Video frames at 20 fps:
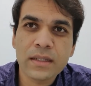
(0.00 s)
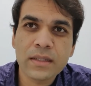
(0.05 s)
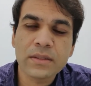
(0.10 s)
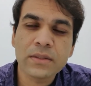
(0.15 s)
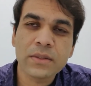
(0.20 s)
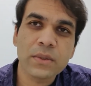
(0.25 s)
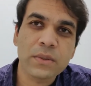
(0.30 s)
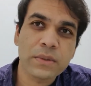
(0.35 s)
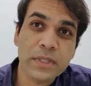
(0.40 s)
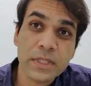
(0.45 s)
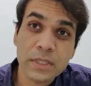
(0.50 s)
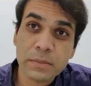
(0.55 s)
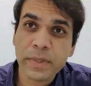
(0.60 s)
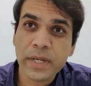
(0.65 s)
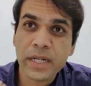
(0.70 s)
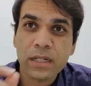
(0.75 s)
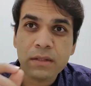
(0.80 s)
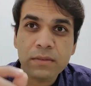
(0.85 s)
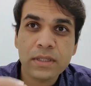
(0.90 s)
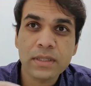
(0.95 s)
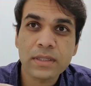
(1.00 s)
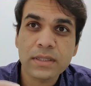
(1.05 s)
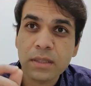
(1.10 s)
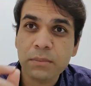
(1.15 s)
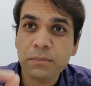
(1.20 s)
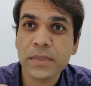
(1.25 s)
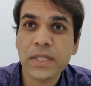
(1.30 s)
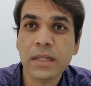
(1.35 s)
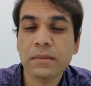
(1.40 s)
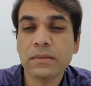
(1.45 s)
So despite of that,
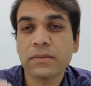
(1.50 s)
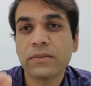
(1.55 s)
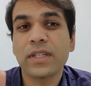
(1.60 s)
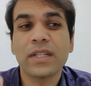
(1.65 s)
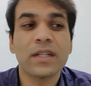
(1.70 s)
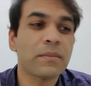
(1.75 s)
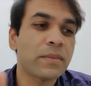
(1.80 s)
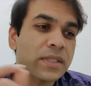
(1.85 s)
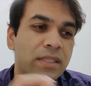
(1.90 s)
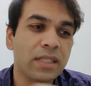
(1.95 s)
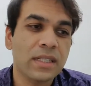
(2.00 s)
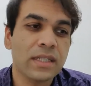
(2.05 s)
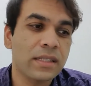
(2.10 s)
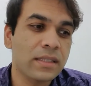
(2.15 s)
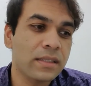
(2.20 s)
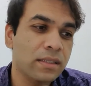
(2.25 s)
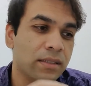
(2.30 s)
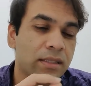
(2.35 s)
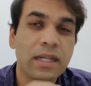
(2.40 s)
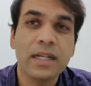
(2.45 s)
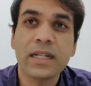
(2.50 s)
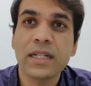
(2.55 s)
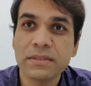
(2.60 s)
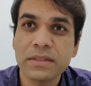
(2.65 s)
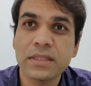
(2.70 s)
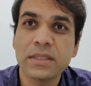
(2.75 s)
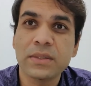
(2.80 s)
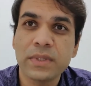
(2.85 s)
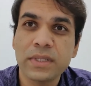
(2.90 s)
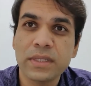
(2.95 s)
sometimes we will be stuck in this kind of
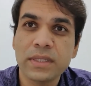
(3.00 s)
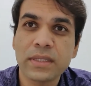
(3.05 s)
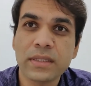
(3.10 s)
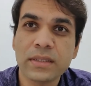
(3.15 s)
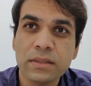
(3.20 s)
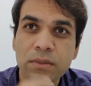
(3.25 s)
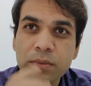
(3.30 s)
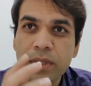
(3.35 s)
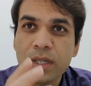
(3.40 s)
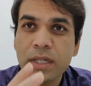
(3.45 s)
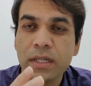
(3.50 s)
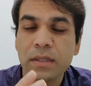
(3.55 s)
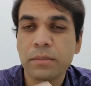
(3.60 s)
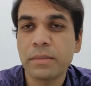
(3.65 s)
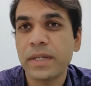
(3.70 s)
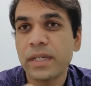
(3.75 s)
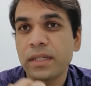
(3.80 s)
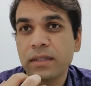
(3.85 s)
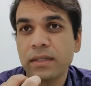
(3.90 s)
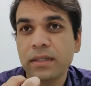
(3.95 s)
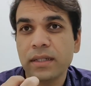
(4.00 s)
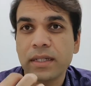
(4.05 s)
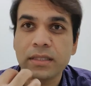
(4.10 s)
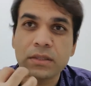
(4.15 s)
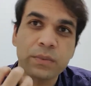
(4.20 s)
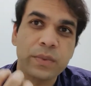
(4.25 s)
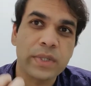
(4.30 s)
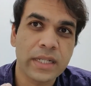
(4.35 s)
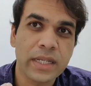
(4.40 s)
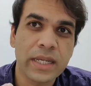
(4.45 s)
situations where the patient
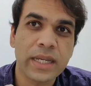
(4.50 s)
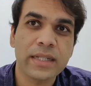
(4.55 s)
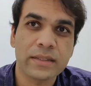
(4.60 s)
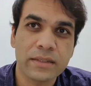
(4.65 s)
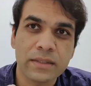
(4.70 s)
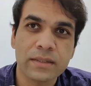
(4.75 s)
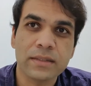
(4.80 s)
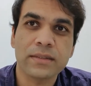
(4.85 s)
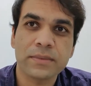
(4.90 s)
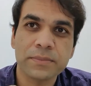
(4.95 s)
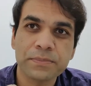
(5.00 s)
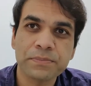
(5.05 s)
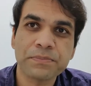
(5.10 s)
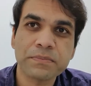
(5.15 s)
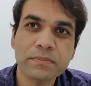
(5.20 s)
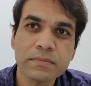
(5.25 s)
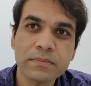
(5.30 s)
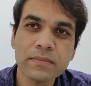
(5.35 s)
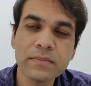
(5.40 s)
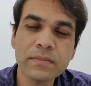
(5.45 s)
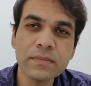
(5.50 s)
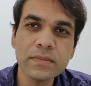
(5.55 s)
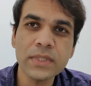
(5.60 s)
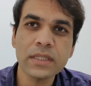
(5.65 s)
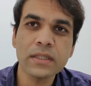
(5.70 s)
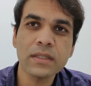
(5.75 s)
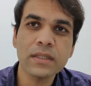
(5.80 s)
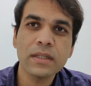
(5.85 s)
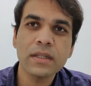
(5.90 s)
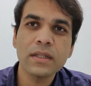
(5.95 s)
gets very anxious.
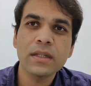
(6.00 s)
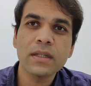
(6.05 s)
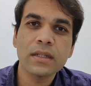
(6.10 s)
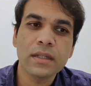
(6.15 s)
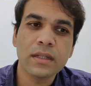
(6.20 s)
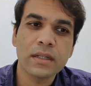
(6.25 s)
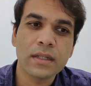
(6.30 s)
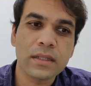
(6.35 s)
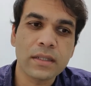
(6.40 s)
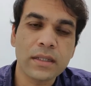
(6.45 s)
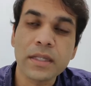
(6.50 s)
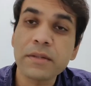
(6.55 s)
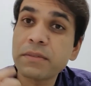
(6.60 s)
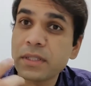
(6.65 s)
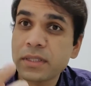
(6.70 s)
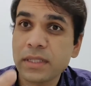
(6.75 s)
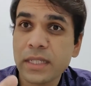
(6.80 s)
And if the